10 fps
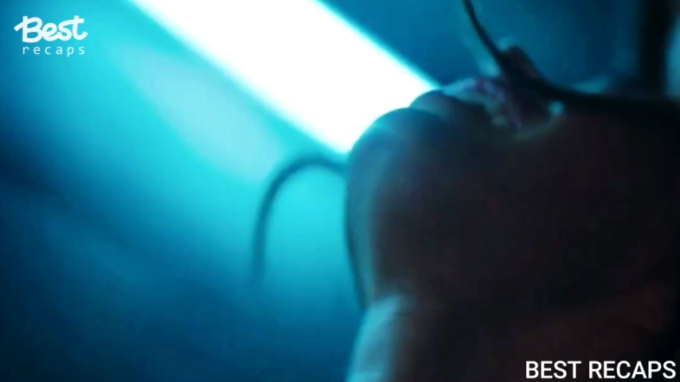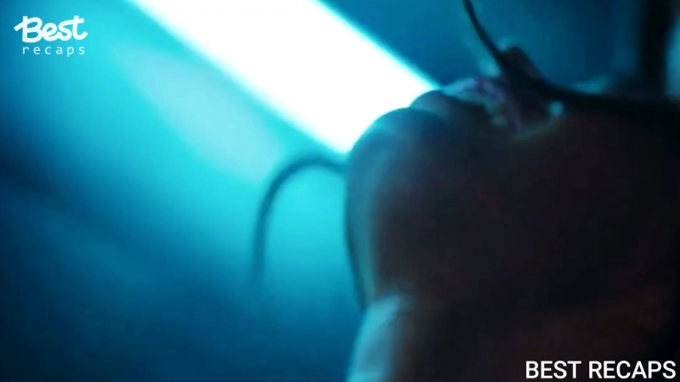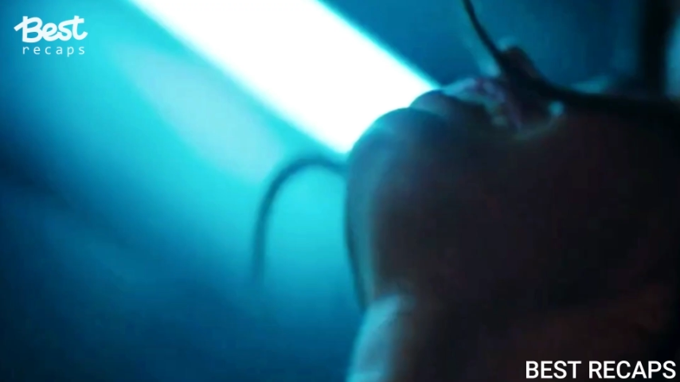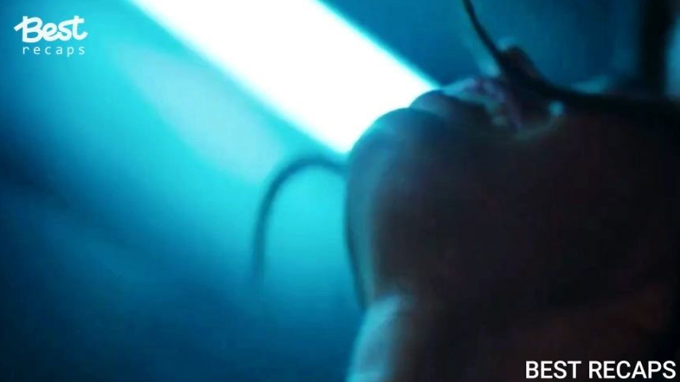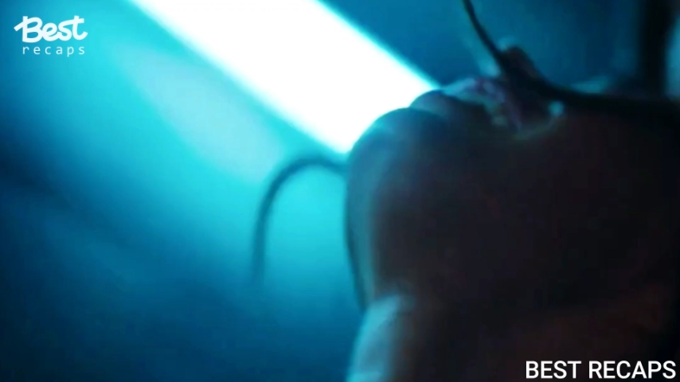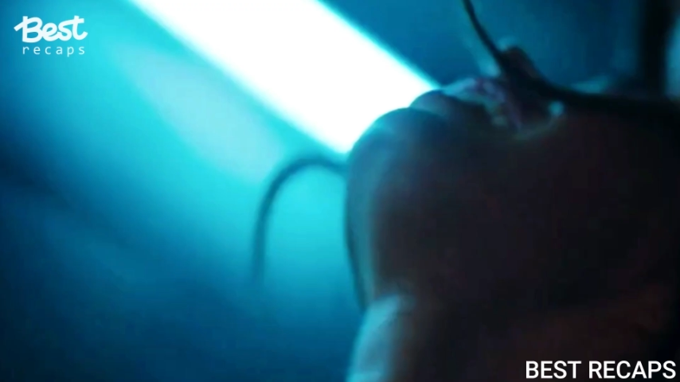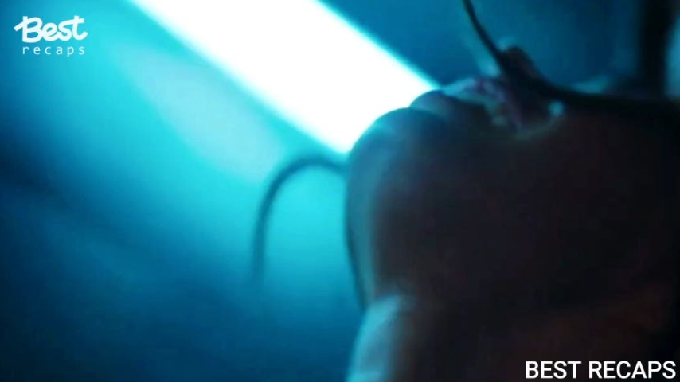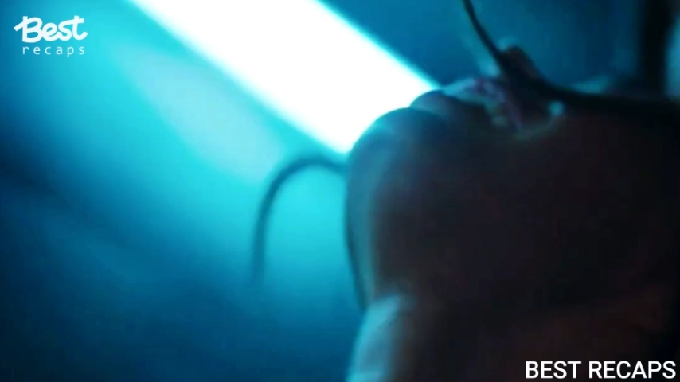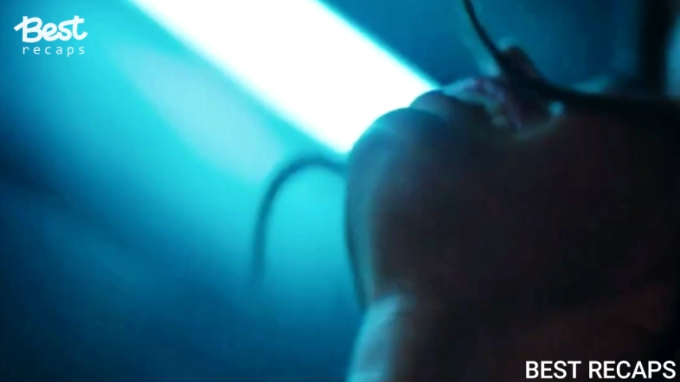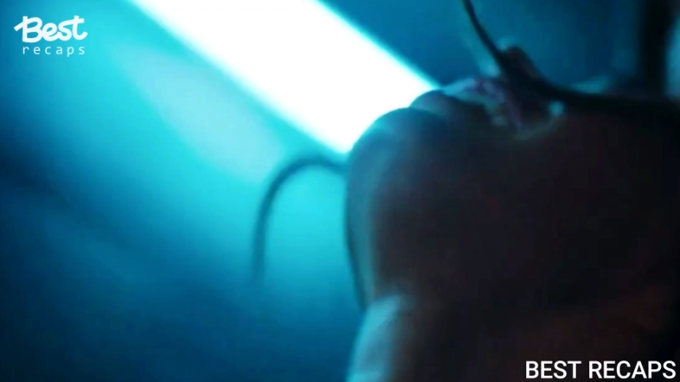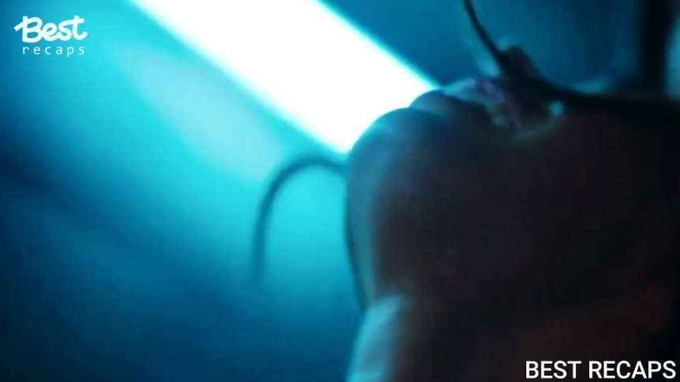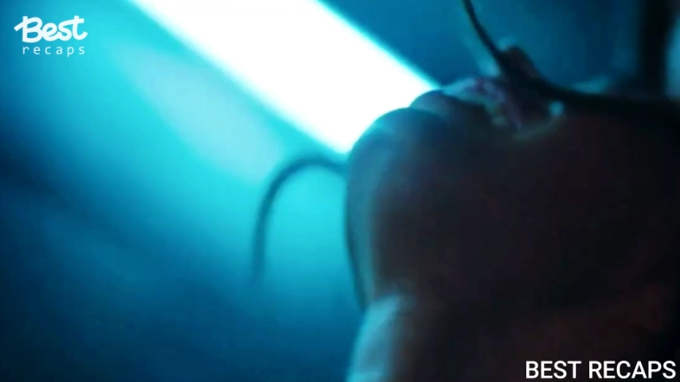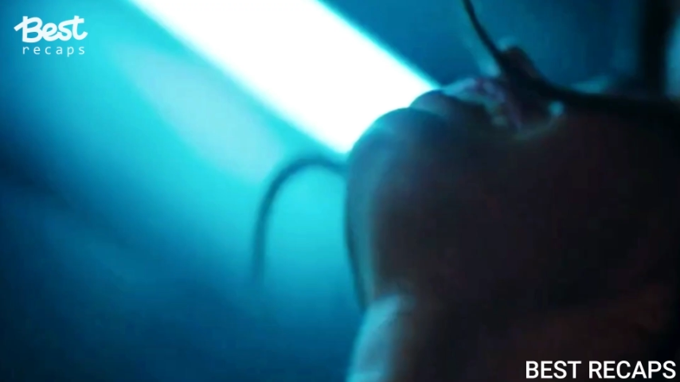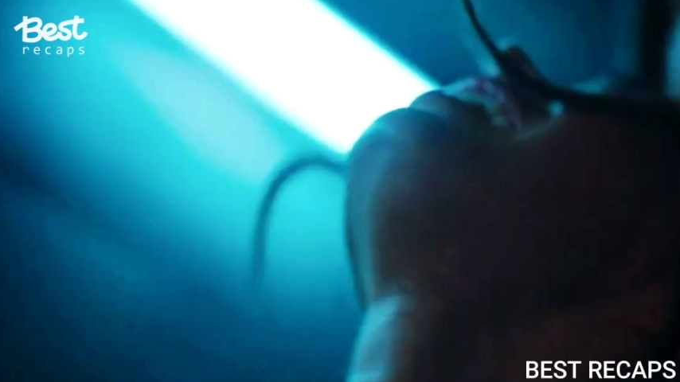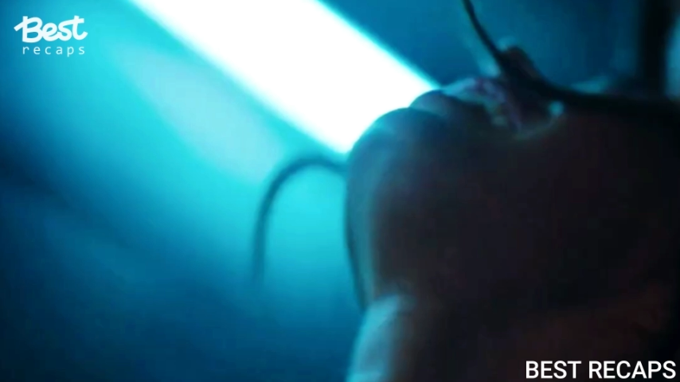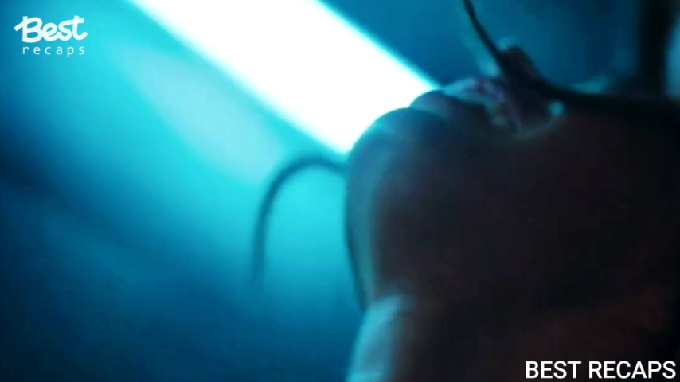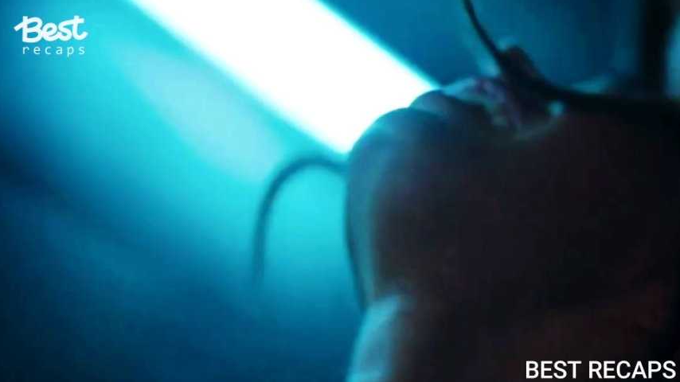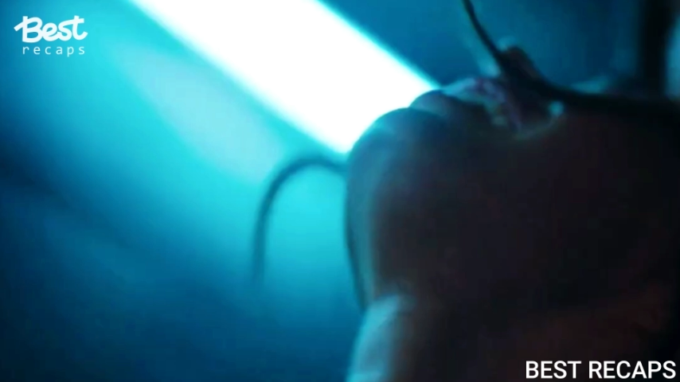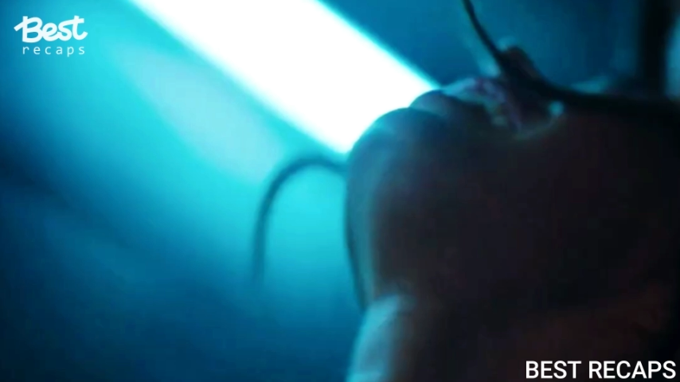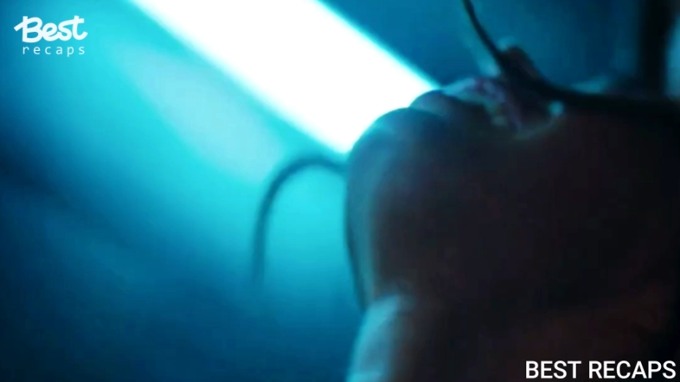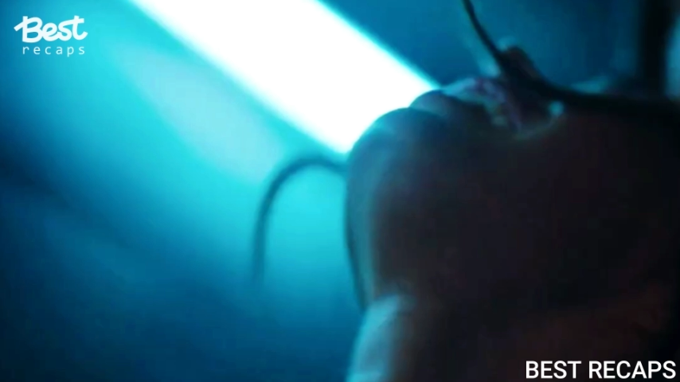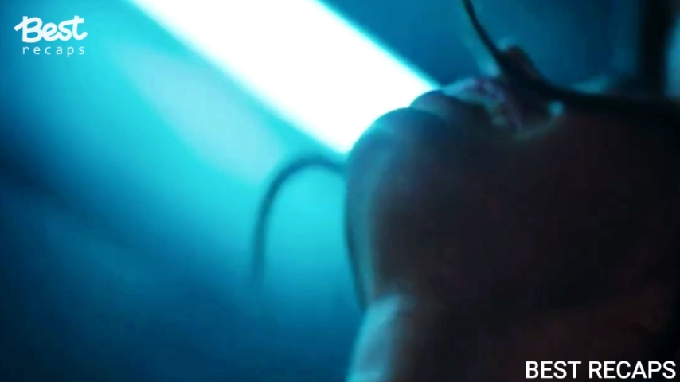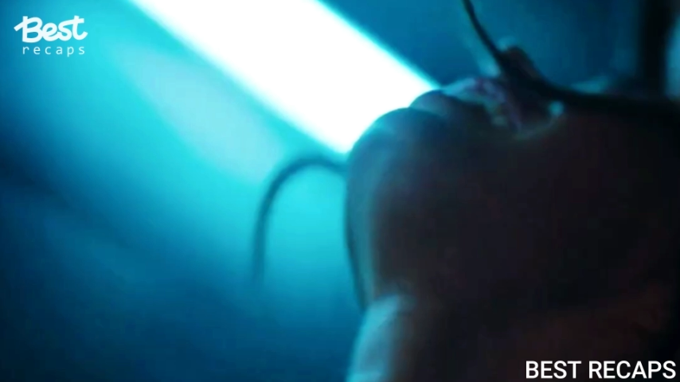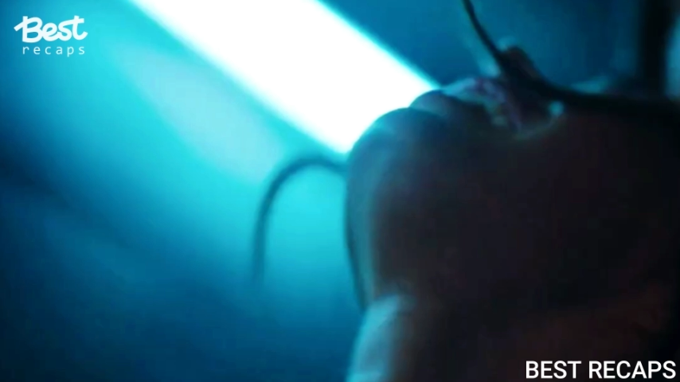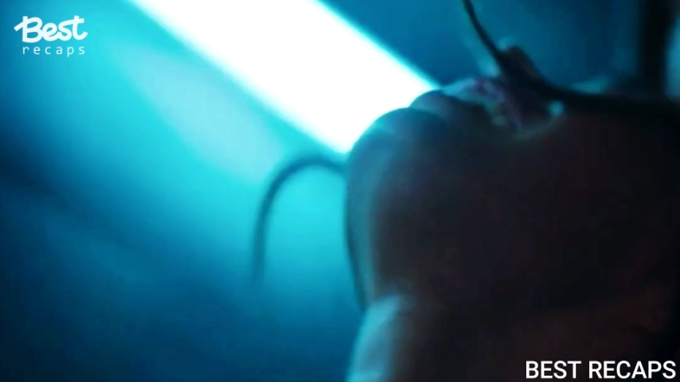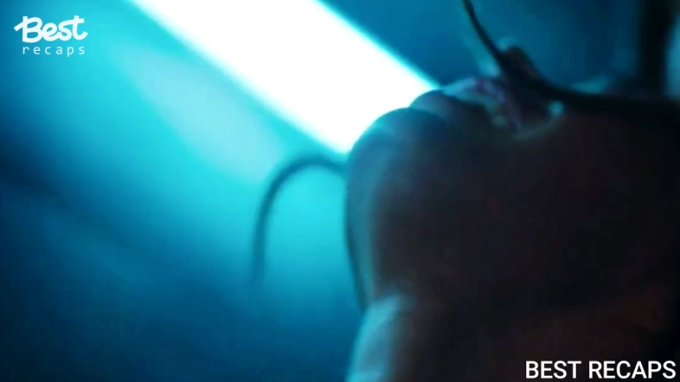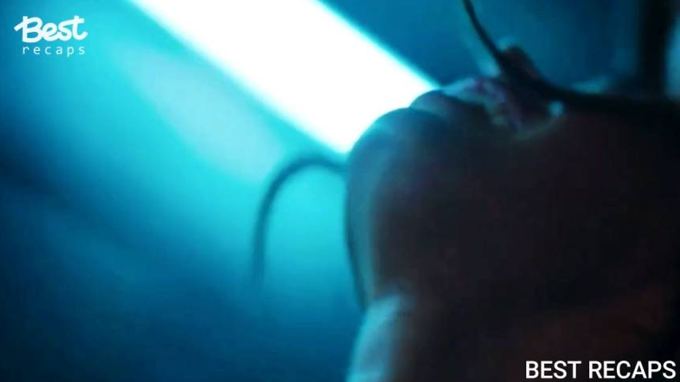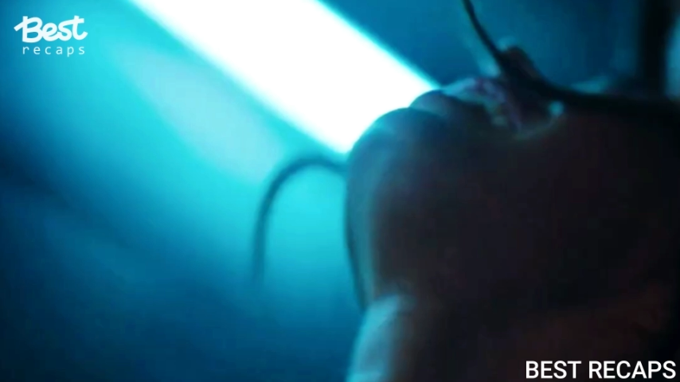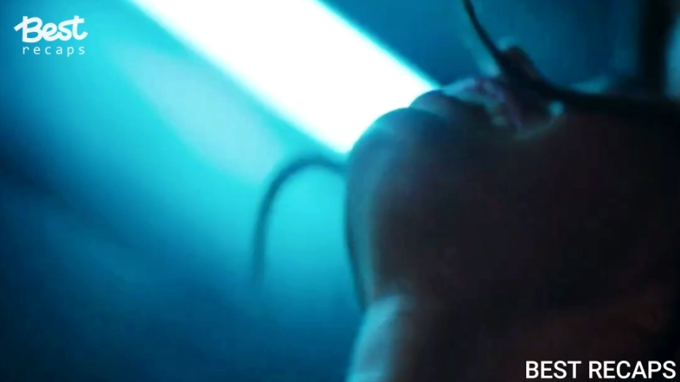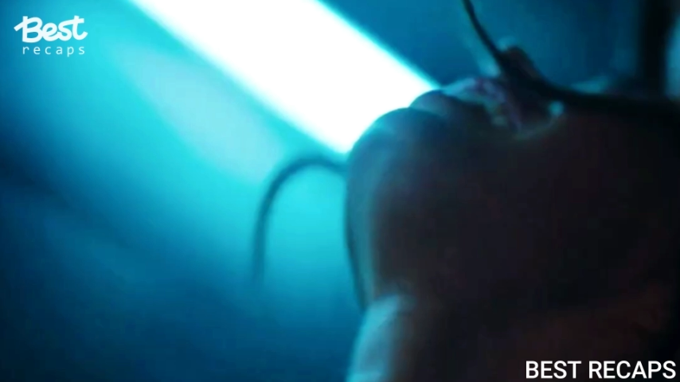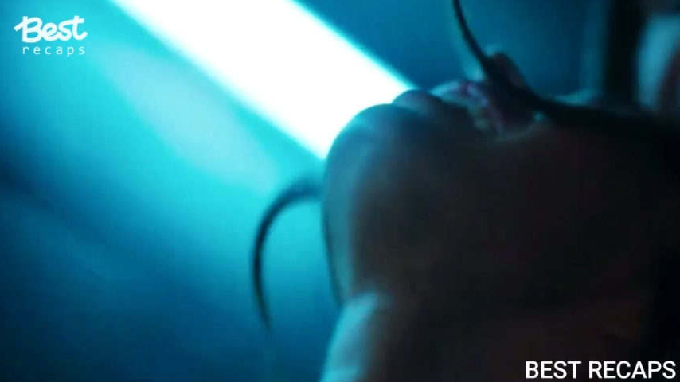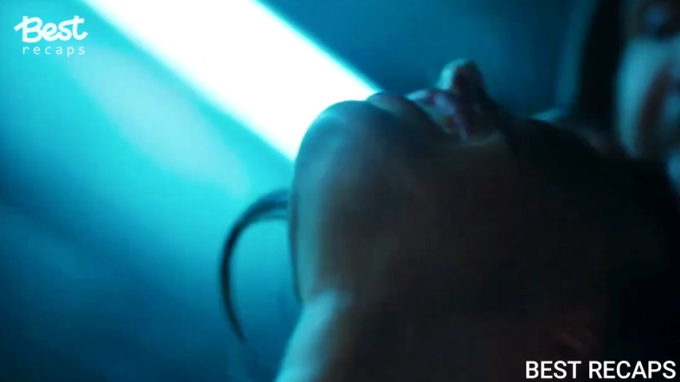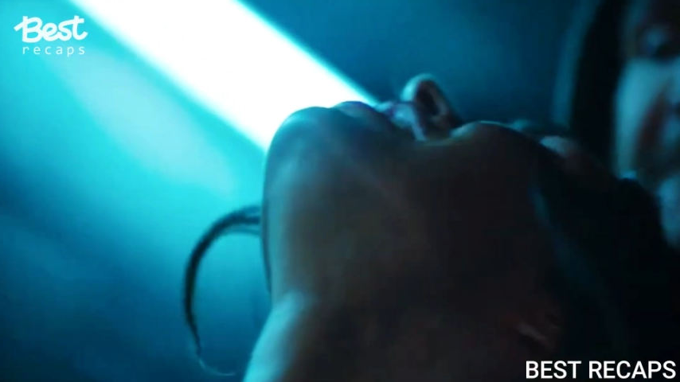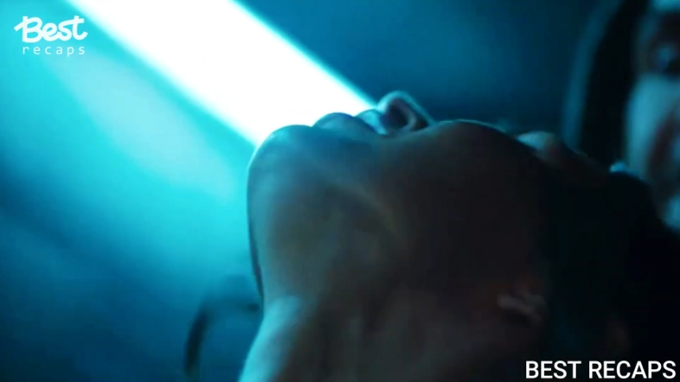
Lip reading: [unreadable: no face in view]